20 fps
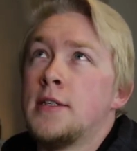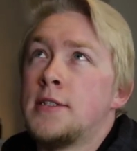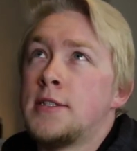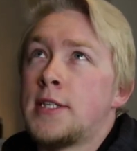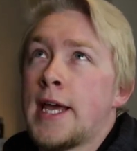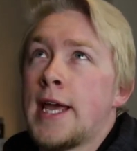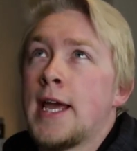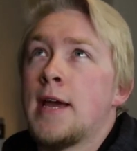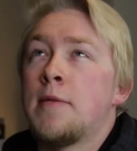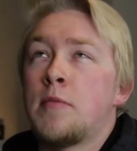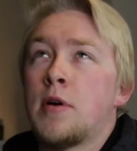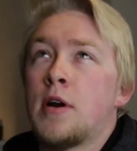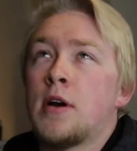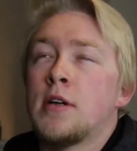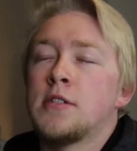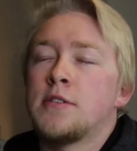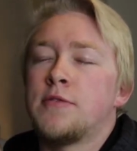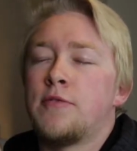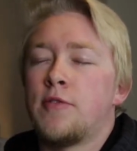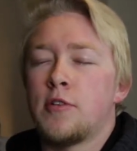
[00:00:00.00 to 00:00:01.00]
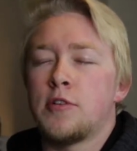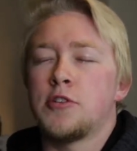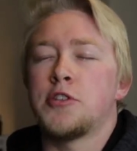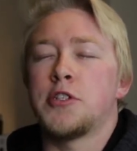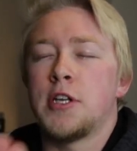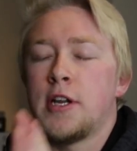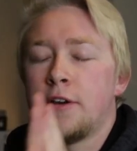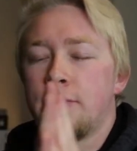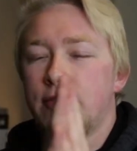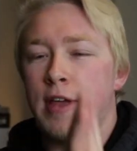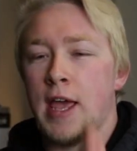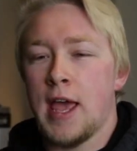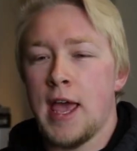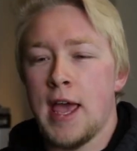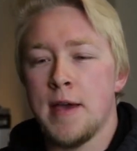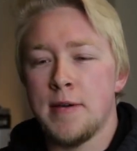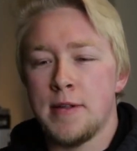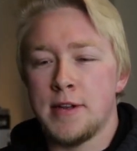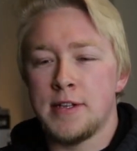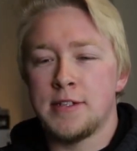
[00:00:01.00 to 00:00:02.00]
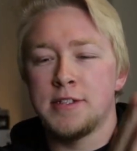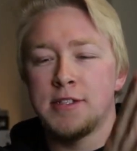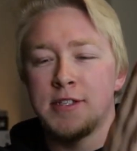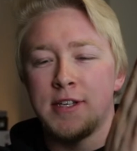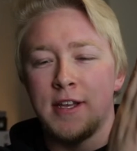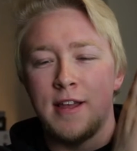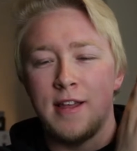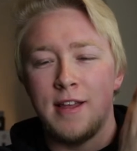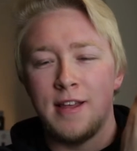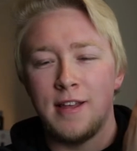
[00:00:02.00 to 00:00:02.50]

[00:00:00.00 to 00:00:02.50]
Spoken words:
Tamron's version of Canon's,